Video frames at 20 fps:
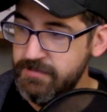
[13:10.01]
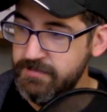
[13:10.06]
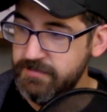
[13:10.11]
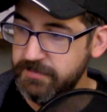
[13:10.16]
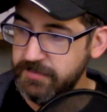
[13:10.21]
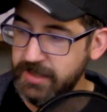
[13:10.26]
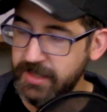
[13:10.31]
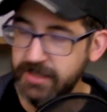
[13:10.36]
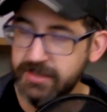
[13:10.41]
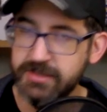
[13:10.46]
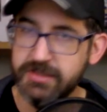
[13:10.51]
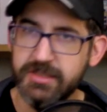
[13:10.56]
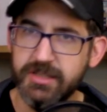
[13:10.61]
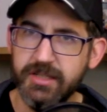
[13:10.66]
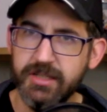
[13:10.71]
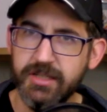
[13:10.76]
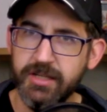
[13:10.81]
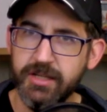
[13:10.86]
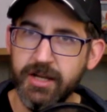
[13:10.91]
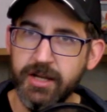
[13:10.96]
his
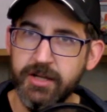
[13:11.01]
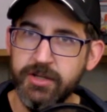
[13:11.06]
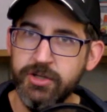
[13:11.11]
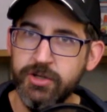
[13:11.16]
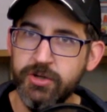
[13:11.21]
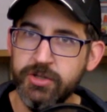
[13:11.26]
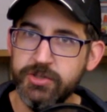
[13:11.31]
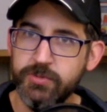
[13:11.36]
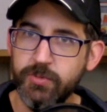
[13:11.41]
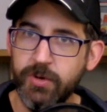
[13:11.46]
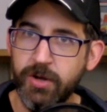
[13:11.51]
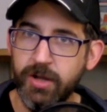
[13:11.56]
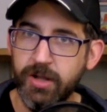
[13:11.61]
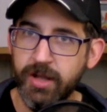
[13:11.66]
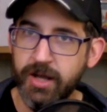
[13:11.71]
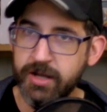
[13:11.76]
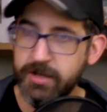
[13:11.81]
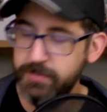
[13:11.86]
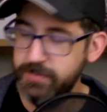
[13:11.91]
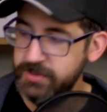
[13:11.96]
kind of units were all
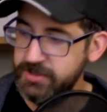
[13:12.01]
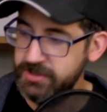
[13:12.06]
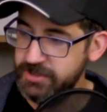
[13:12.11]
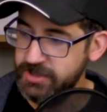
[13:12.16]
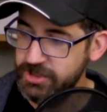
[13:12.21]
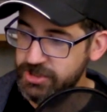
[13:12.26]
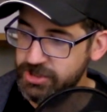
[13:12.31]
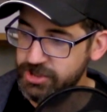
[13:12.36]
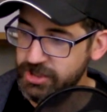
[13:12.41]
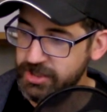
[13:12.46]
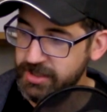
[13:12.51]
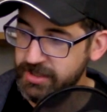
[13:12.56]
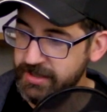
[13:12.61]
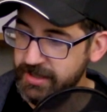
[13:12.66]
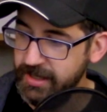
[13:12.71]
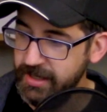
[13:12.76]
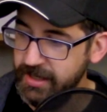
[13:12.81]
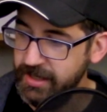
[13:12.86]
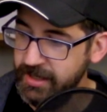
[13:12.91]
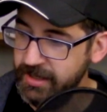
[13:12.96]
out of position,
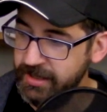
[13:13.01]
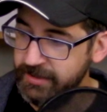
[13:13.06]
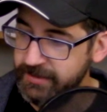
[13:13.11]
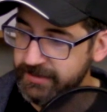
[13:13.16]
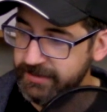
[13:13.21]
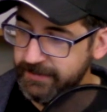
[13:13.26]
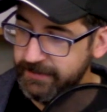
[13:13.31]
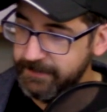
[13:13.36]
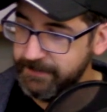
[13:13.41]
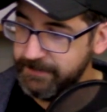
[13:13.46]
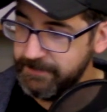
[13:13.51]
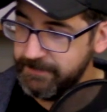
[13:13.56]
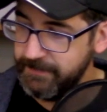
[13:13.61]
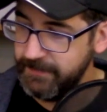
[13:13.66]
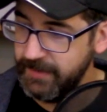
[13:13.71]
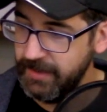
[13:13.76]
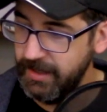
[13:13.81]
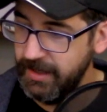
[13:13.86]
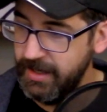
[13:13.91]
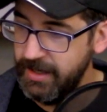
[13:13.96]
and
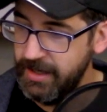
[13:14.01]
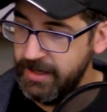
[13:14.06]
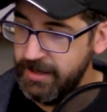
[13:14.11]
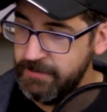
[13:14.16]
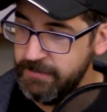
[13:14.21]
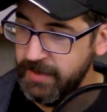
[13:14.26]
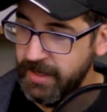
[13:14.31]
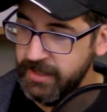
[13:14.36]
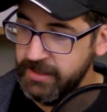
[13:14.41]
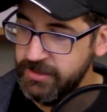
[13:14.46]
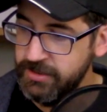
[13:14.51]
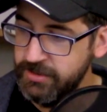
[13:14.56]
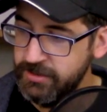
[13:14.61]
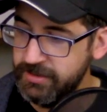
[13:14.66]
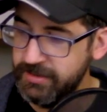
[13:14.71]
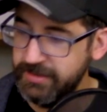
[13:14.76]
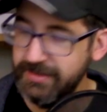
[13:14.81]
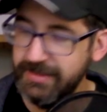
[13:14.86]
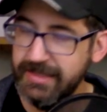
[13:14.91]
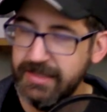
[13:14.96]
I
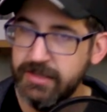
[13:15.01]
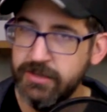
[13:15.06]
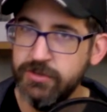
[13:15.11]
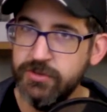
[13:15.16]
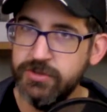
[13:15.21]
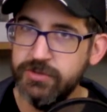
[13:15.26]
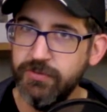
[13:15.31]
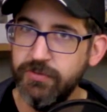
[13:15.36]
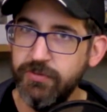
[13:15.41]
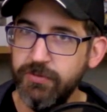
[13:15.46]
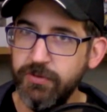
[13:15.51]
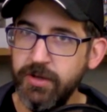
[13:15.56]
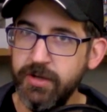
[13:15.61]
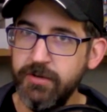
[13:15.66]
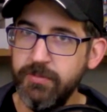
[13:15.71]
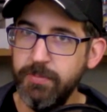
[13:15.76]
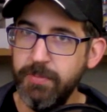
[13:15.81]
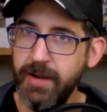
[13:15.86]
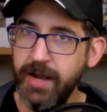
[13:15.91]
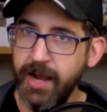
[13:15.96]
used Flood
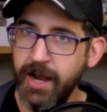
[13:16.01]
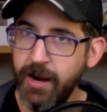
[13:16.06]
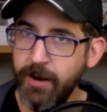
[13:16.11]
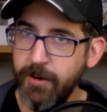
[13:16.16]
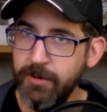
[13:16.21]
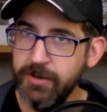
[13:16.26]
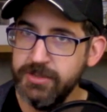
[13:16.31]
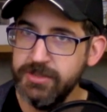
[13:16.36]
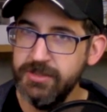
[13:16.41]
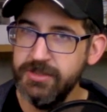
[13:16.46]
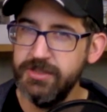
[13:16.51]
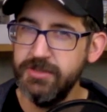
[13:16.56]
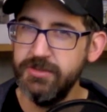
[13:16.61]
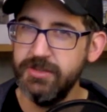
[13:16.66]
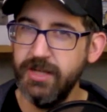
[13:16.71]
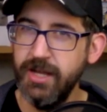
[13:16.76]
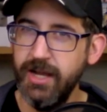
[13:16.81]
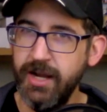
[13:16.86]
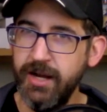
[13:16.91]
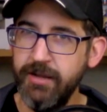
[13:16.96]
of Power. So this is
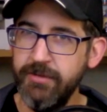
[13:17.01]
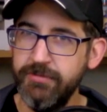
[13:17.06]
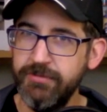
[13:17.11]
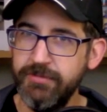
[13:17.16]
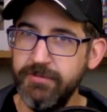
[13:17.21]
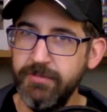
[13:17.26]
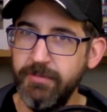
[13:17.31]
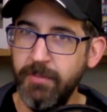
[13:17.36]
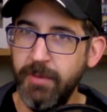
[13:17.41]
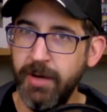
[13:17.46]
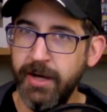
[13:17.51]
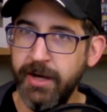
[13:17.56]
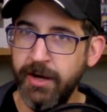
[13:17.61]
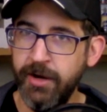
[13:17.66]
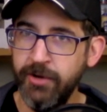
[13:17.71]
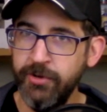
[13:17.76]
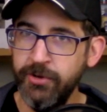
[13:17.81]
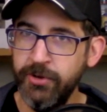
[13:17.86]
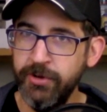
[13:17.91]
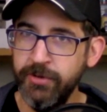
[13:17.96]
kind of my
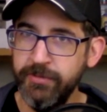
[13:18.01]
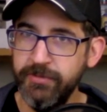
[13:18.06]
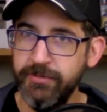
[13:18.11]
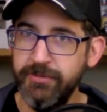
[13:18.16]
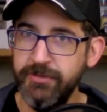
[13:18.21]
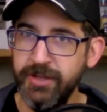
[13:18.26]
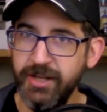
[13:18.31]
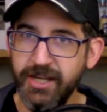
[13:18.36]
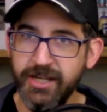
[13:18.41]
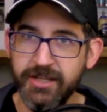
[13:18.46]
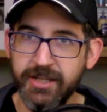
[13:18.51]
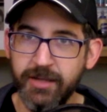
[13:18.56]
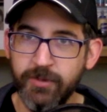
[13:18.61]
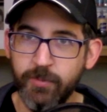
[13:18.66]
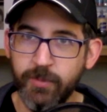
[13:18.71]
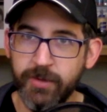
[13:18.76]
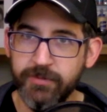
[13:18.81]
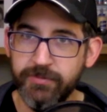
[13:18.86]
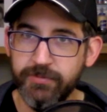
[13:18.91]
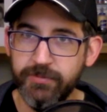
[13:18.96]
other thing I did.
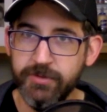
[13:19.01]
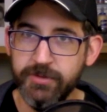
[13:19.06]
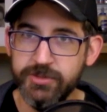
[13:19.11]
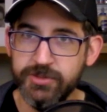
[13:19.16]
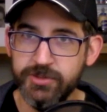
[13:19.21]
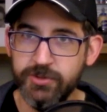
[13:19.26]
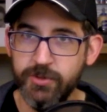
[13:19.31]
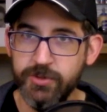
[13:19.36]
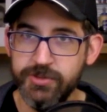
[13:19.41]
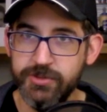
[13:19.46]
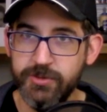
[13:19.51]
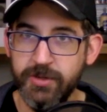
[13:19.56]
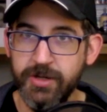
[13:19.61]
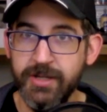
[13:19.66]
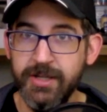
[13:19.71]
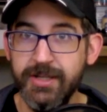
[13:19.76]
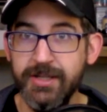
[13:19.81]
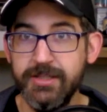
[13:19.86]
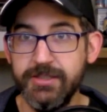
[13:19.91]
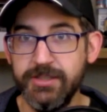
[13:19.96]
Went for the Sorcerer.
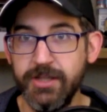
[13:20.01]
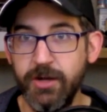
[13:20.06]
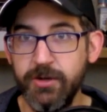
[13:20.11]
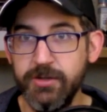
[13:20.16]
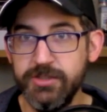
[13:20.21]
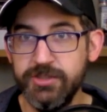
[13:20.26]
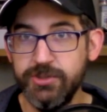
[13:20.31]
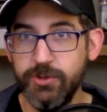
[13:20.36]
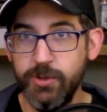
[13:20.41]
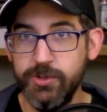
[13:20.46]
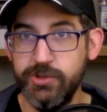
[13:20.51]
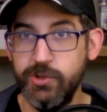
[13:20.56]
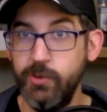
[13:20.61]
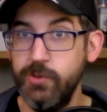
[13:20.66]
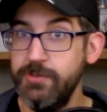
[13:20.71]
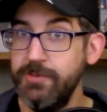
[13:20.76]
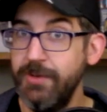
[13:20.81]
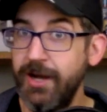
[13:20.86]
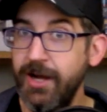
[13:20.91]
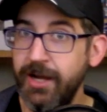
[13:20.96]
So his Sorcerer
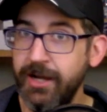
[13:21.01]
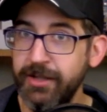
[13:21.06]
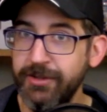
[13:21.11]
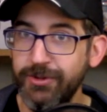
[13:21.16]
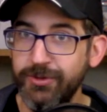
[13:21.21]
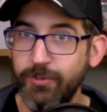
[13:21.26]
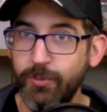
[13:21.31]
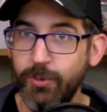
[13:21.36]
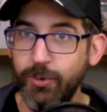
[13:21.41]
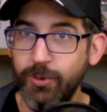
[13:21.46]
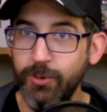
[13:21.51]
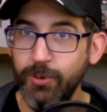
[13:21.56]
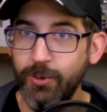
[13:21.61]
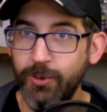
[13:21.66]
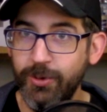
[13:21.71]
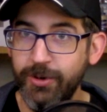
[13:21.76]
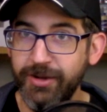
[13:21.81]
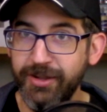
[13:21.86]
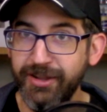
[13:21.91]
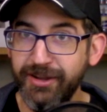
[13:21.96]
was behind the
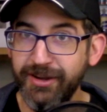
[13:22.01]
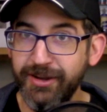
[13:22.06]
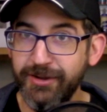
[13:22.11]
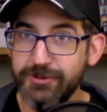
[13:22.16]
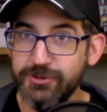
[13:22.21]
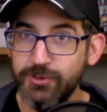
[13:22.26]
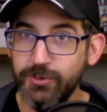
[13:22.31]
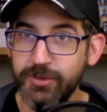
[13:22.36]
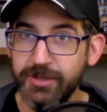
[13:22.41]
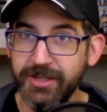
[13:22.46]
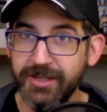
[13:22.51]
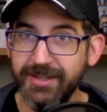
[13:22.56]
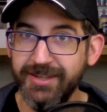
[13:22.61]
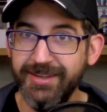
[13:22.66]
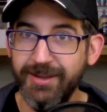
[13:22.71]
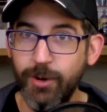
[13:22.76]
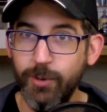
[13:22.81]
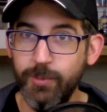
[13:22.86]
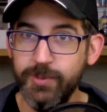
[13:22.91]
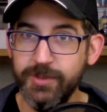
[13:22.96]
Warlord, and I was really
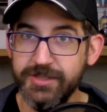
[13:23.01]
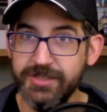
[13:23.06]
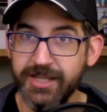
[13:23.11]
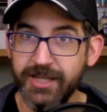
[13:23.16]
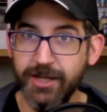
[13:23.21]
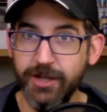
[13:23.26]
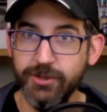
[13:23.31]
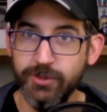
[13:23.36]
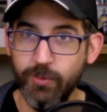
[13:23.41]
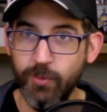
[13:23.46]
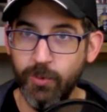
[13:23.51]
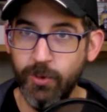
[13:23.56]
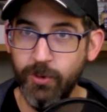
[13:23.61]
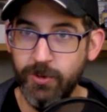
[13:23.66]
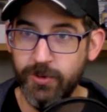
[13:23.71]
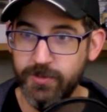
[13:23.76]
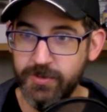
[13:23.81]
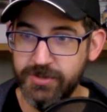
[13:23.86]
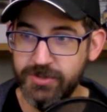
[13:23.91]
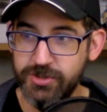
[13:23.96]
hoping to take out the
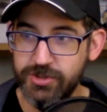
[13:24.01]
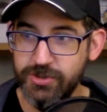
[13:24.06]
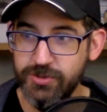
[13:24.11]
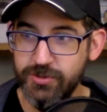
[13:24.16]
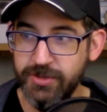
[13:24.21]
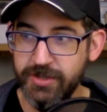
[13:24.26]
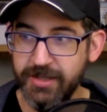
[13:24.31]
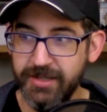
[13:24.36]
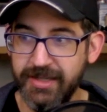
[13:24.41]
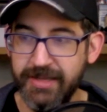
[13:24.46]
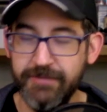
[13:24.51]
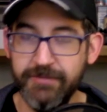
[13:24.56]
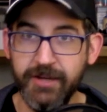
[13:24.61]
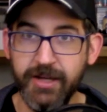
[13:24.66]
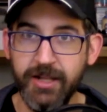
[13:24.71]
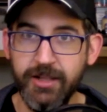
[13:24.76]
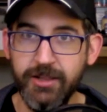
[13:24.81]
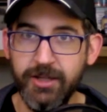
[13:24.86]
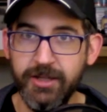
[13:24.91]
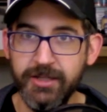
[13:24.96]
Warlord with the shooting if I
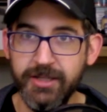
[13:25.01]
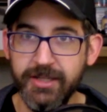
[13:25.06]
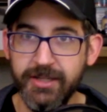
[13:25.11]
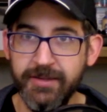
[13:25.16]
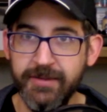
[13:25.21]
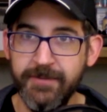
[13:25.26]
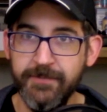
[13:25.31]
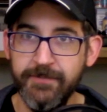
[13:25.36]
got lucky.